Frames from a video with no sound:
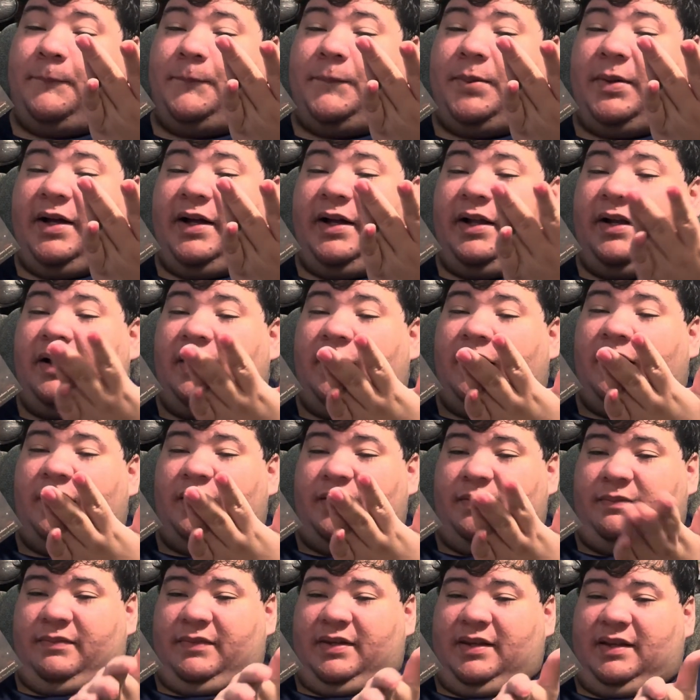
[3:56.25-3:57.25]
But
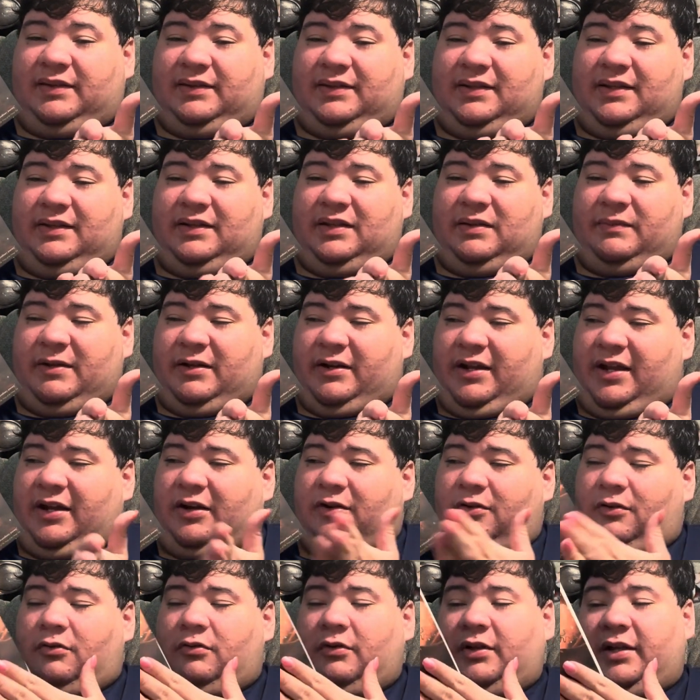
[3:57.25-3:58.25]
this is about a
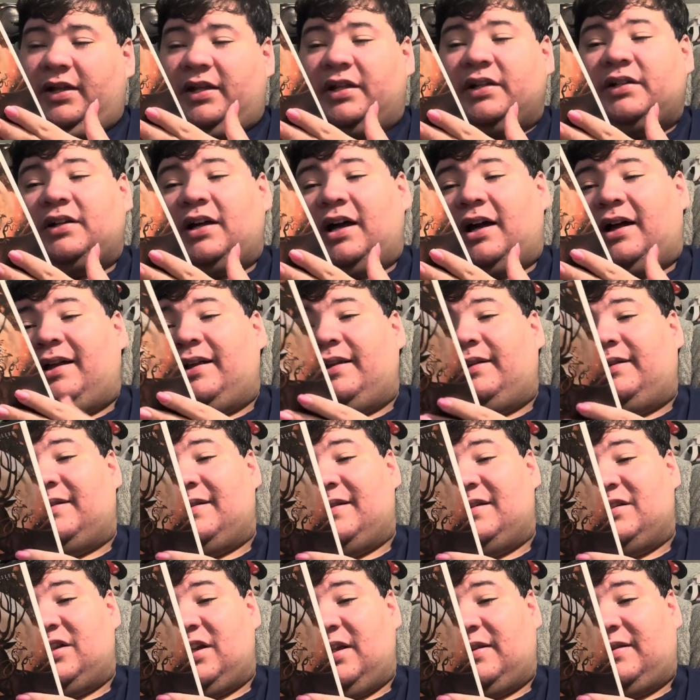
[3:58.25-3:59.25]
girl who can kill gods,
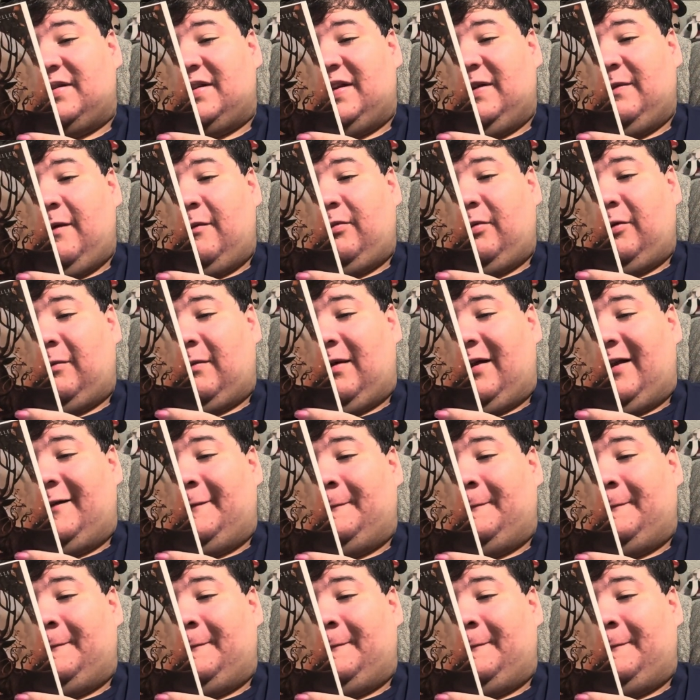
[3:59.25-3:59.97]
and she has to team up with one.